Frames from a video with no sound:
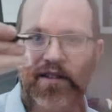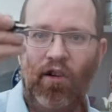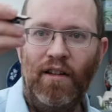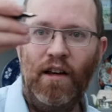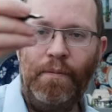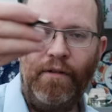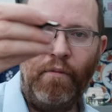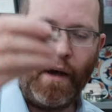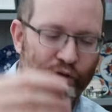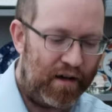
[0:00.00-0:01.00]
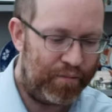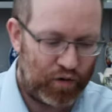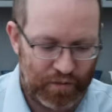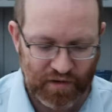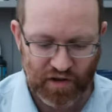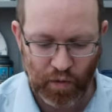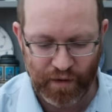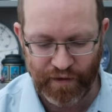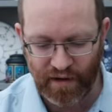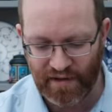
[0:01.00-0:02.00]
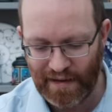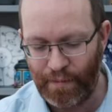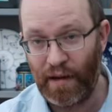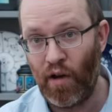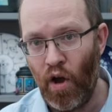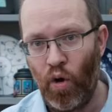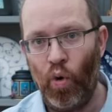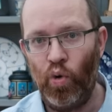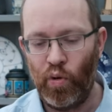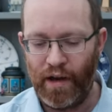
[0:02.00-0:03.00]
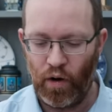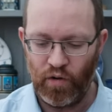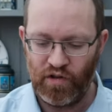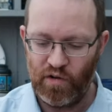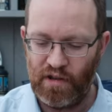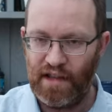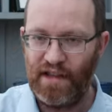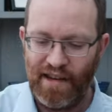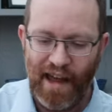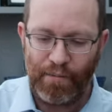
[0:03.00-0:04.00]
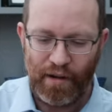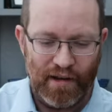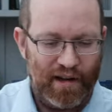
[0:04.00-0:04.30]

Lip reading: got a little bit of a bevel at the bottom to stop your fingers slipping all the way onto the nib.